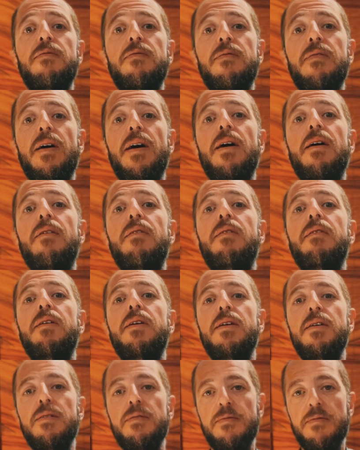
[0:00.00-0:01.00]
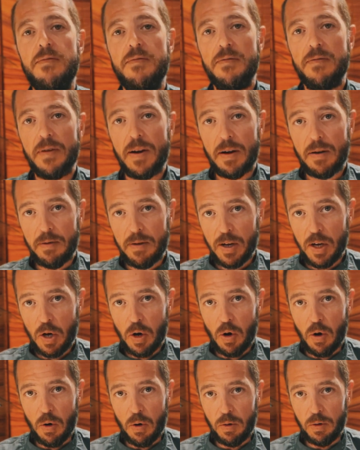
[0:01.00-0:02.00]
very, very
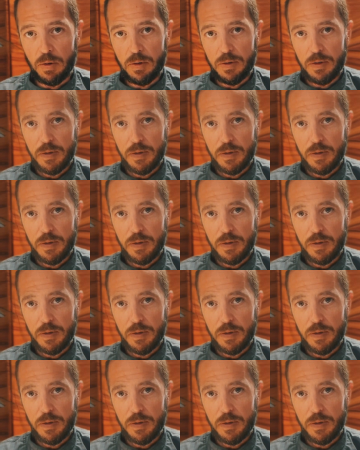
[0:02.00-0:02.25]
cold.